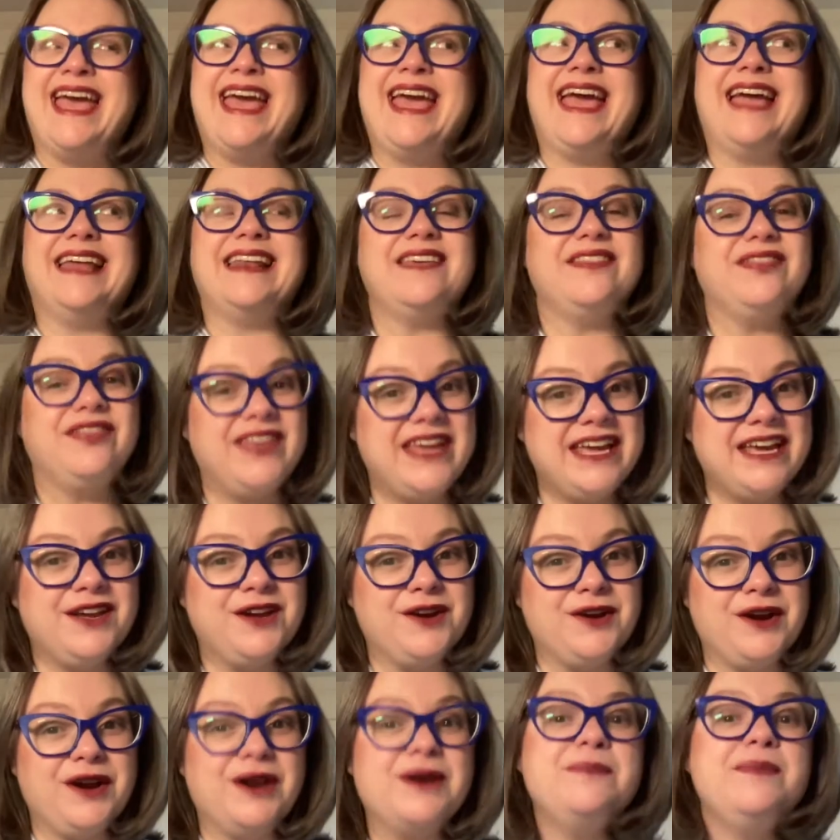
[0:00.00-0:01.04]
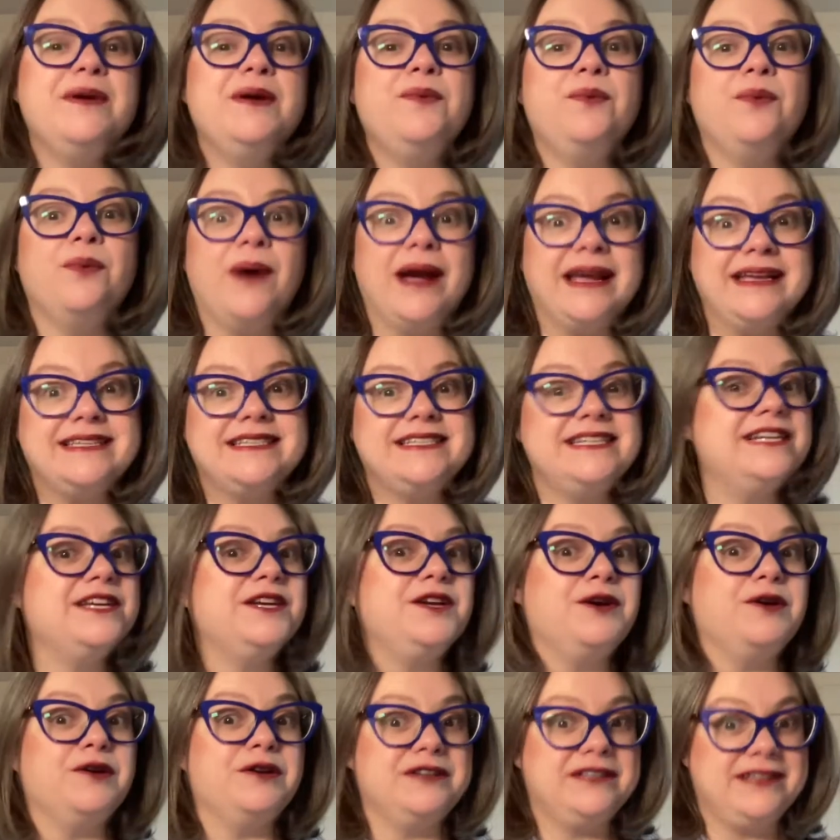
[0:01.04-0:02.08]
And I think you're going to be wasting
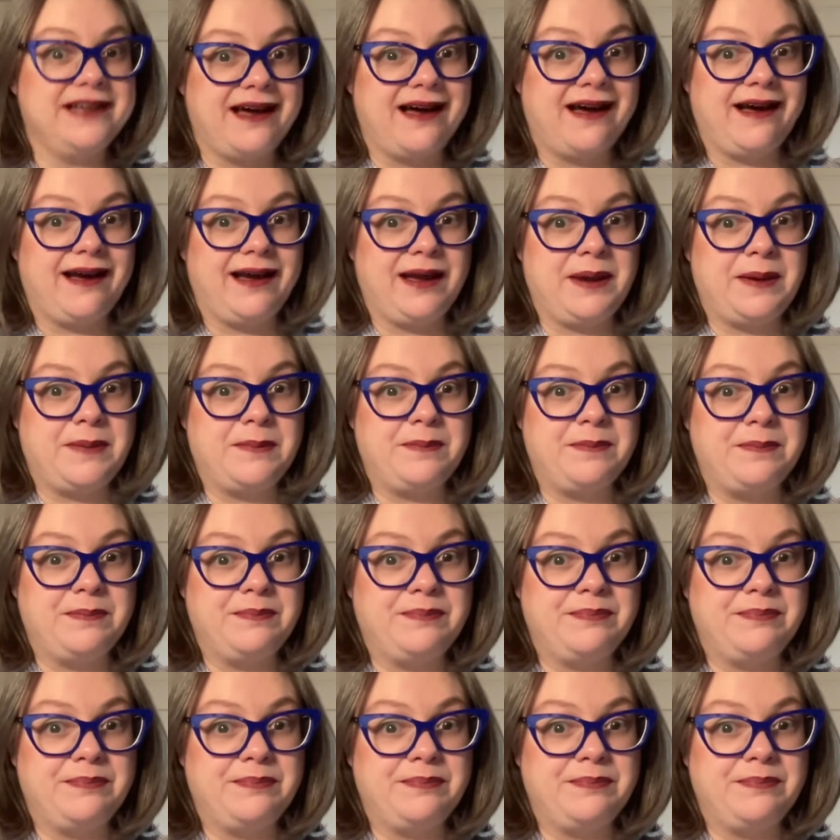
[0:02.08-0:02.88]
your time.